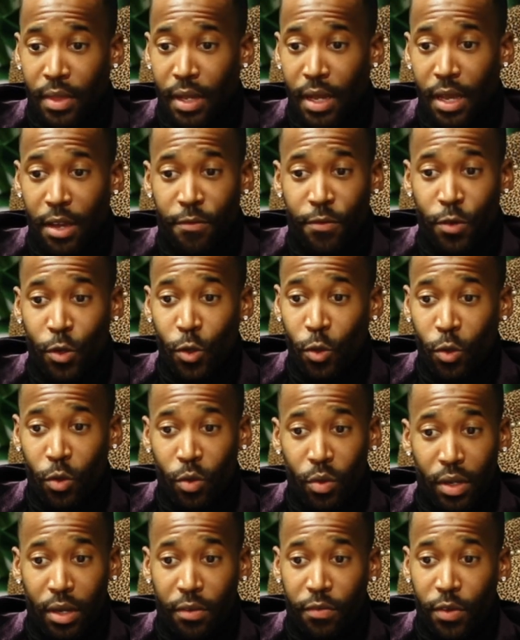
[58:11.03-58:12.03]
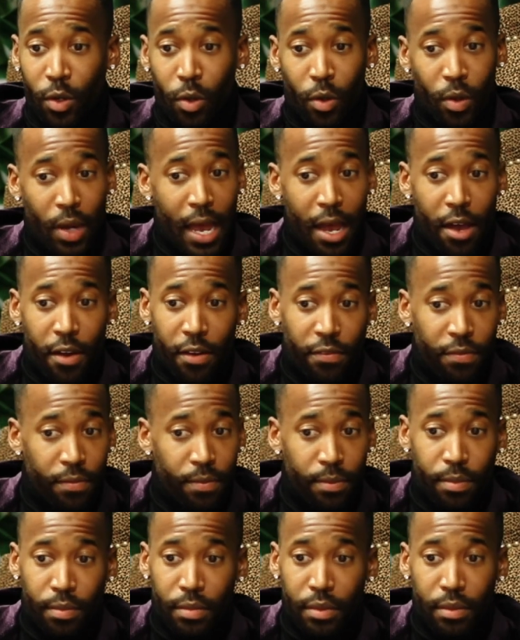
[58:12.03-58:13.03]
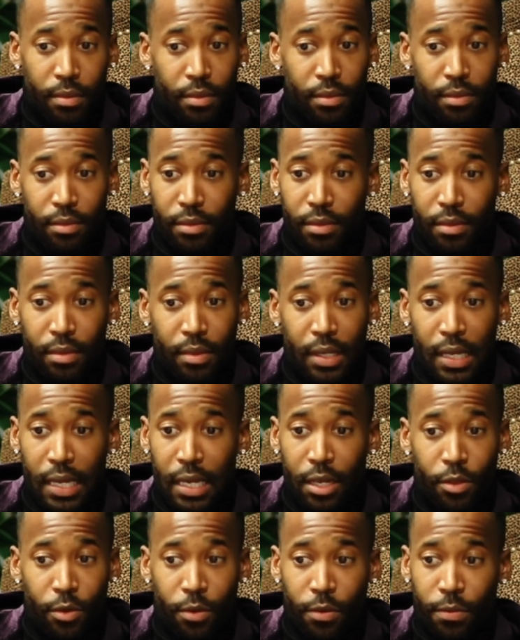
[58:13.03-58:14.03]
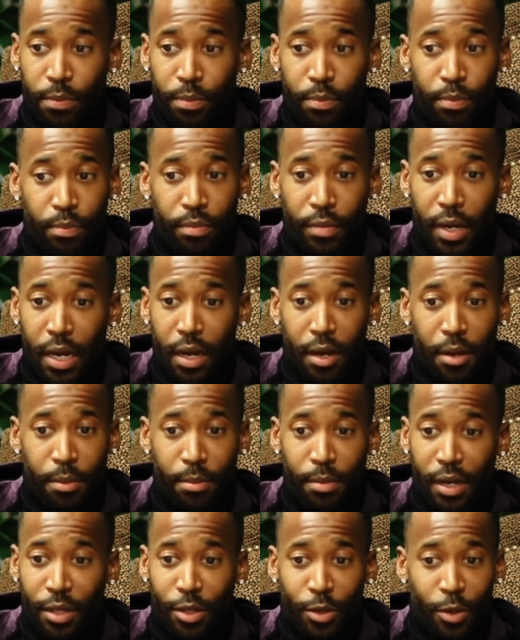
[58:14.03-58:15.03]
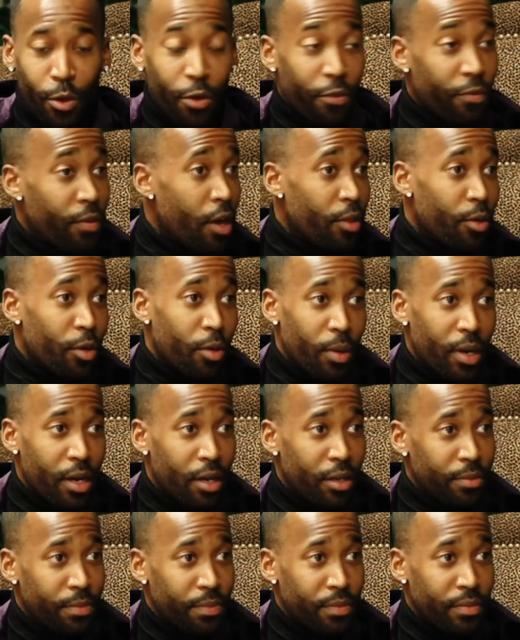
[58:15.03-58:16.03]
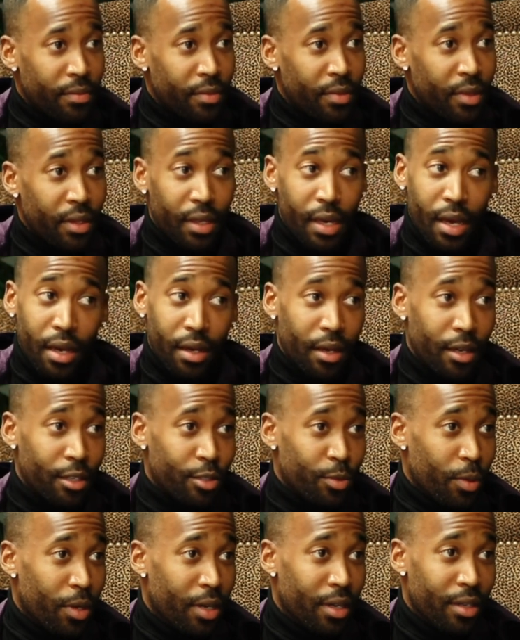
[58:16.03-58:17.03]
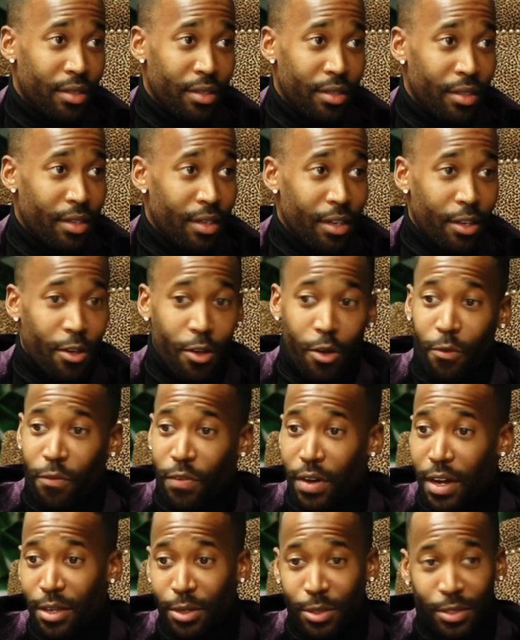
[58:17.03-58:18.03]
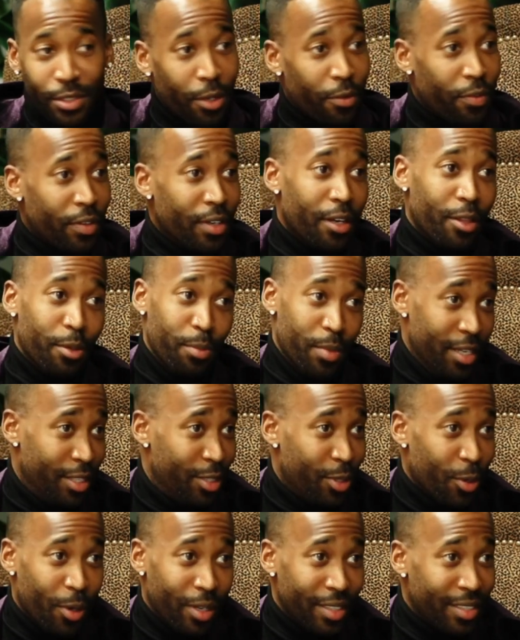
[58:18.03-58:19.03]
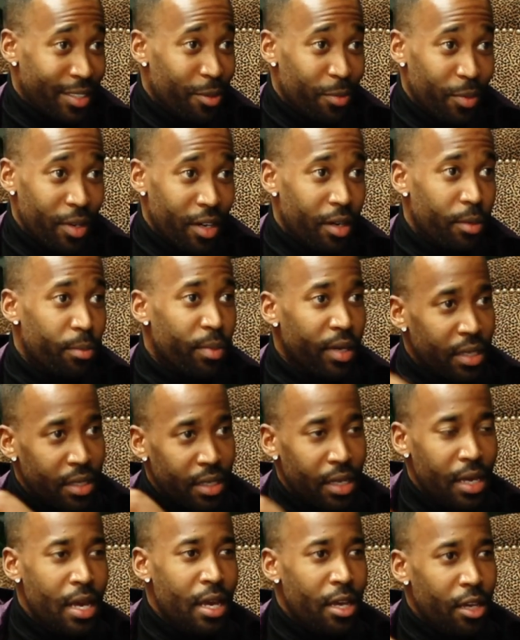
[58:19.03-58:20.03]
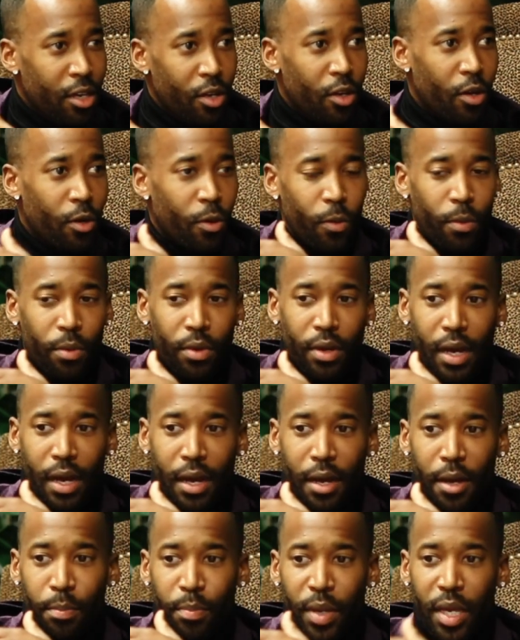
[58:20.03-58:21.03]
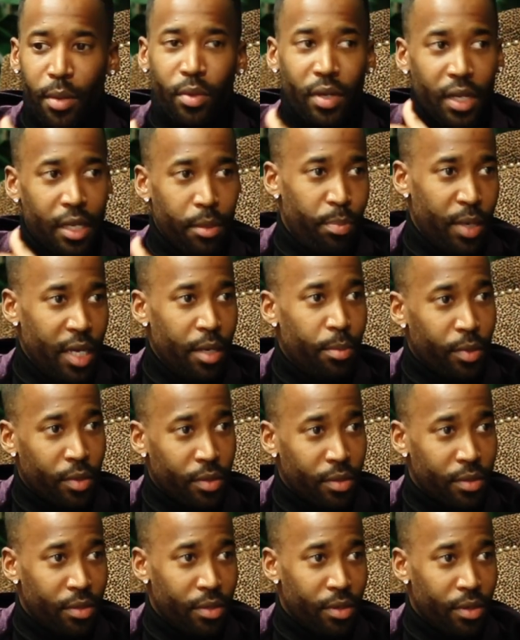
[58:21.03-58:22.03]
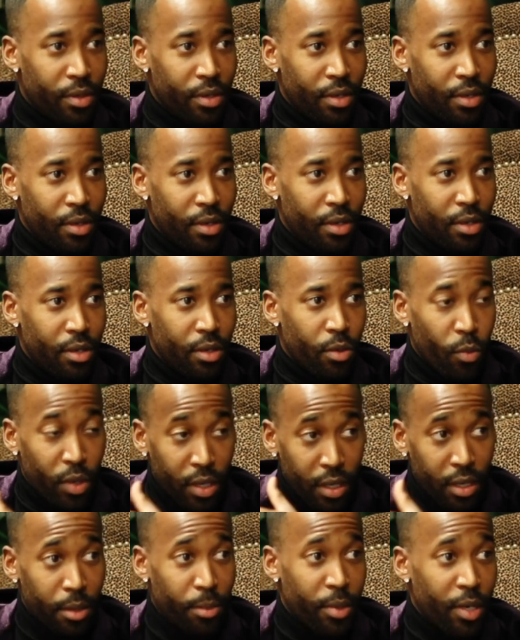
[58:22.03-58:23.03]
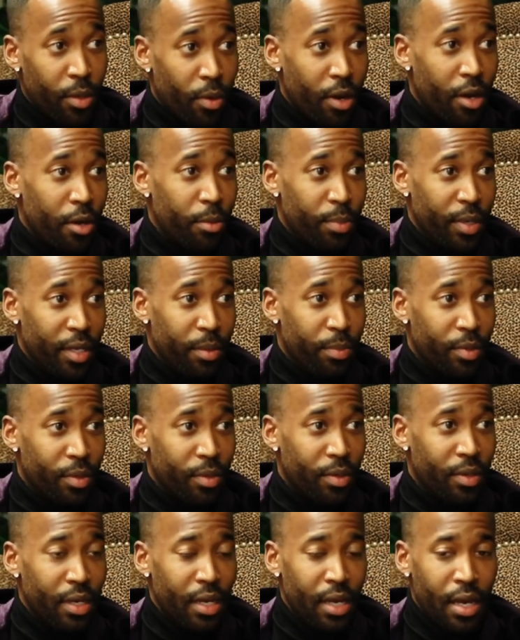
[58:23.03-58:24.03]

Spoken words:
If you don't have either mother or father around, hey, guess what? Go find yourself another mentor somewhere. But you know, people need people. Yeah. We need to be around people.